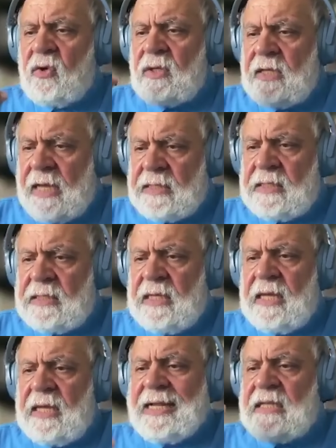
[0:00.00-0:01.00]

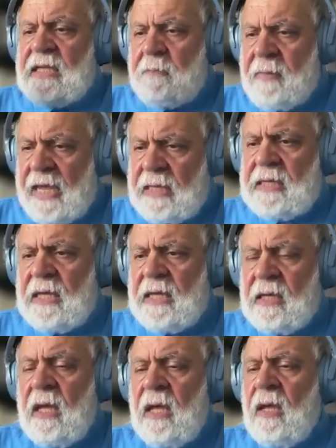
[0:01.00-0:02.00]
contesting, and debating
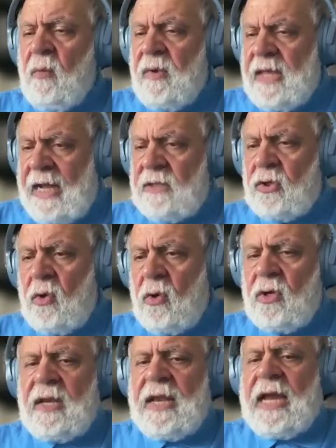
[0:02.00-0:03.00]
with
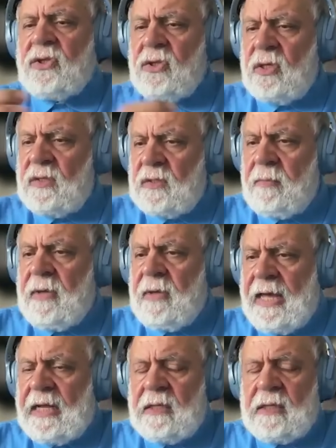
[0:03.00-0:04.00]
anti-colonial nationalism
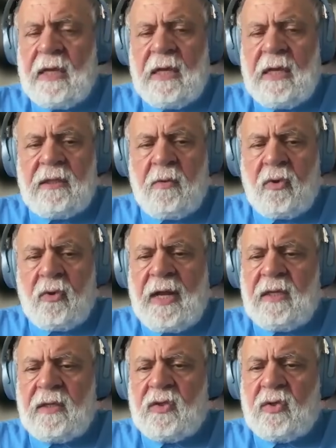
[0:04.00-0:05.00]
and
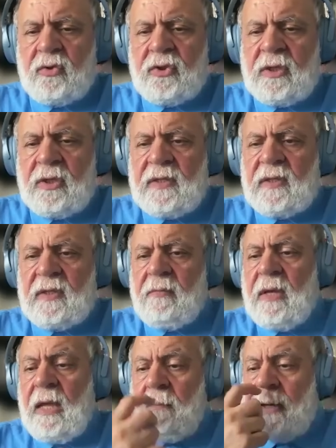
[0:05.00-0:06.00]
democratic socialism.
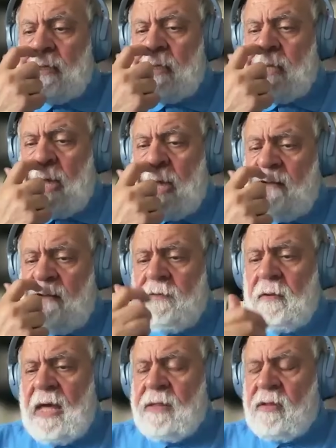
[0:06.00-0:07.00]
But in the
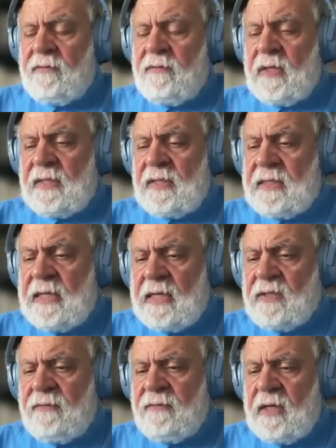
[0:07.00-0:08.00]
aftermath of the
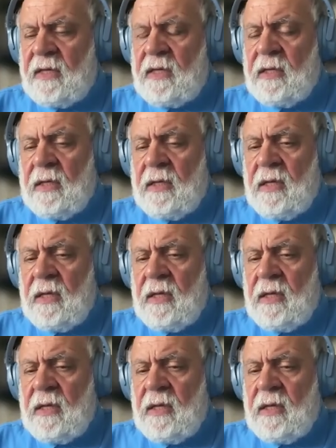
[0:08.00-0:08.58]
success of the